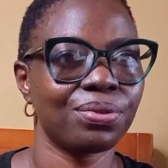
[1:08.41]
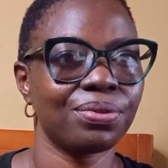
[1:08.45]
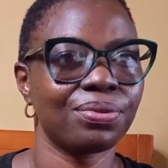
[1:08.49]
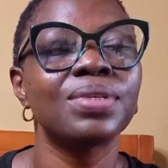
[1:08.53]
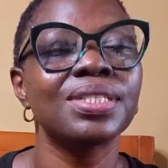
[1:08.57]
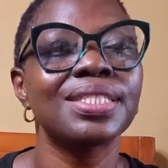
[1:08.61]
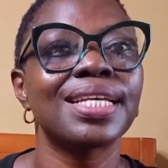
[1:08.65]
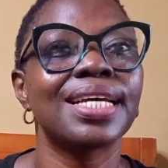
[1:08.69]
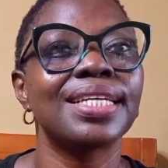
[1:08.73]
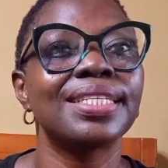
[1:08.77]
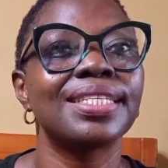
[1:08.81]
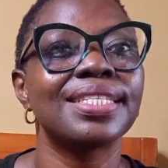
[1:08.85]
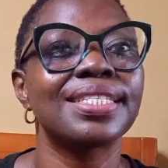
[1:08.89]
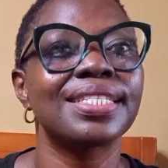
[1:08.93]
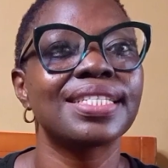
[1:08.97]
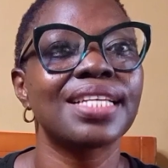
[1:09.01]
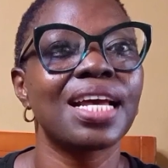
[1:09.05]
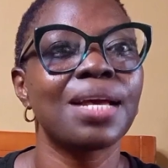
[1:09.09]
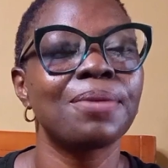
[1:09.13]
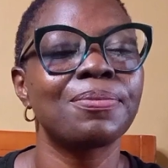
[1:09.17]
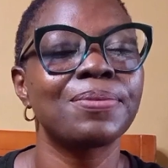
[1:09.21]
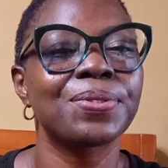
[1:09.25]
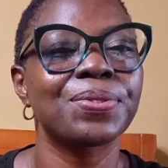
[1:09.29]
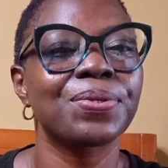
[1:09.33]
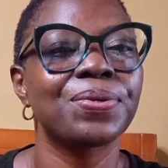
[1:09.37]
What are the
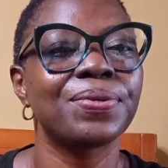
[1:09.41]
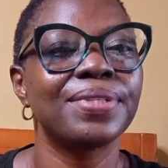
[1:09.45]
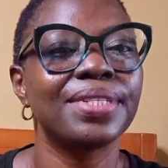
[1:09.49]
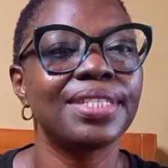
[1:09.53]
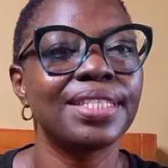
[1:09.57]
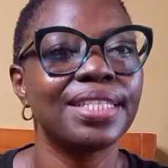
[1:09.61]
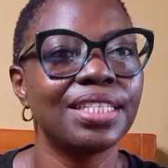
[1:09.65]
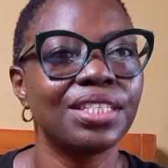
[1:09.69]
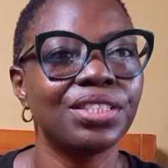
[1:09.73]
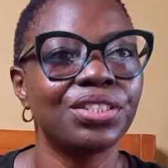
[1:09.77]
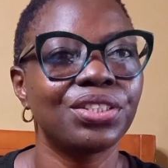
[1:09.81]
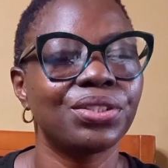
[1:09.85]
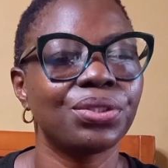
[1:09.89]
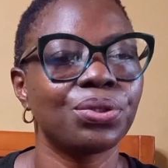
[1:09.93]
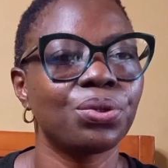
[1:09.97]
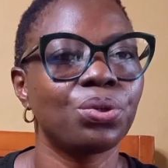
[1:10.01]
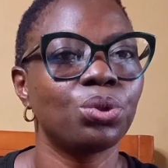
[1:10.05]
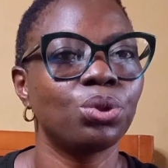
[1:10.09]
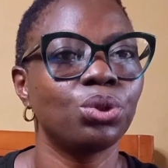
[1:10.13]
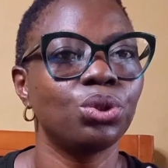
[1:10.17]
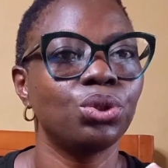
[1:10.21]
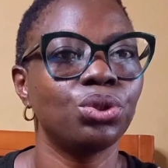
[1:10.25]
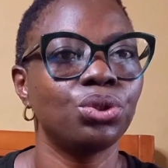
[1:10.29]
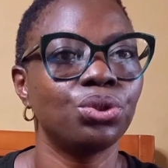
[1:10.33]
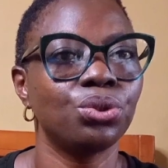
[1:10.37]
types of niche
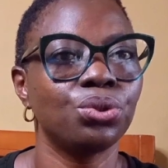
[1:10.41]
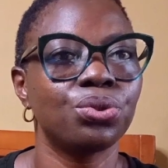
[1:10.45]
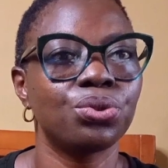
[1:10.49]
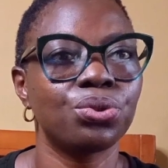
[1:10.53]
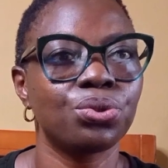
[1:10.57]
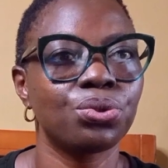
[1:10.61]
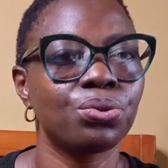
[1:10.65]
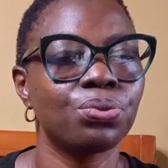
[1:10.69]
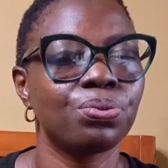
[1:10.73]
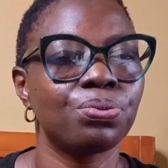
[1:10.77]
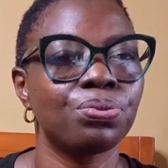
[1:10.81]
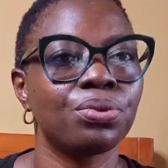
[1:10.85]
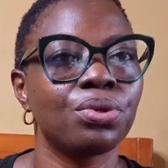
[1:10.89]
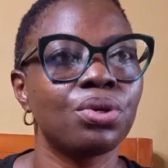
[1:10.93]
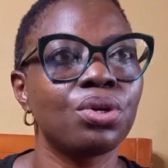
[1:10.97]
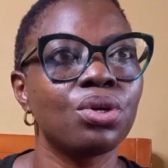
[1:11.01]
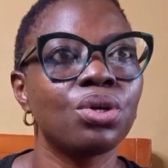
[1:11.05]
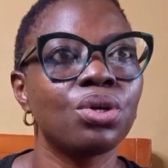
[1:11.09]
on YouTube?